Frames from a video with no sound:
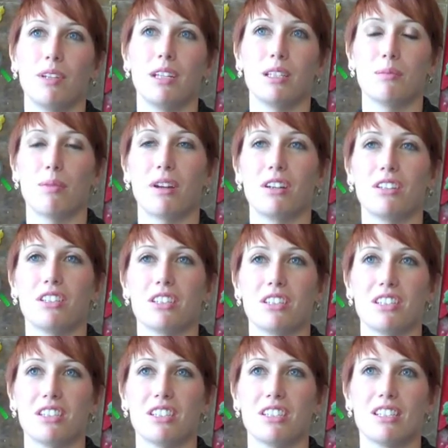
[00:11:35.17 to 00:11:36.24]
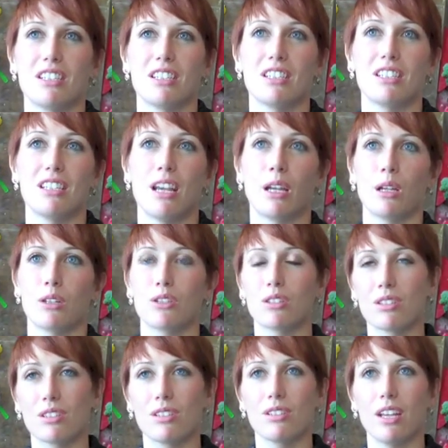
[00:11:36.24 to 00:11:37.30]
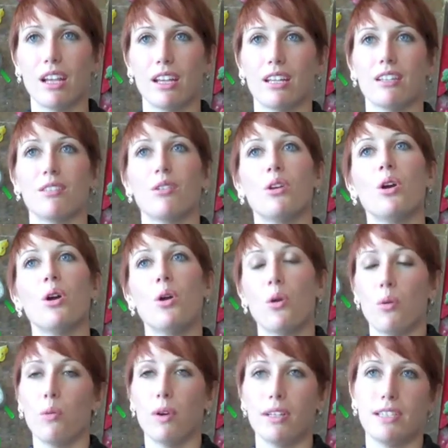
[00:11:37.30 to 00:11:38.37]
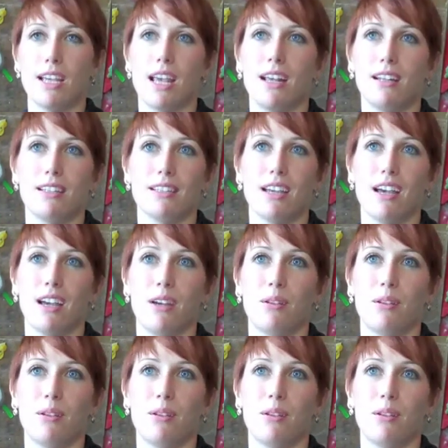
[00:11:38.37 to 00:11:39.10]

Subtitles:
It's better just take it one day at a time.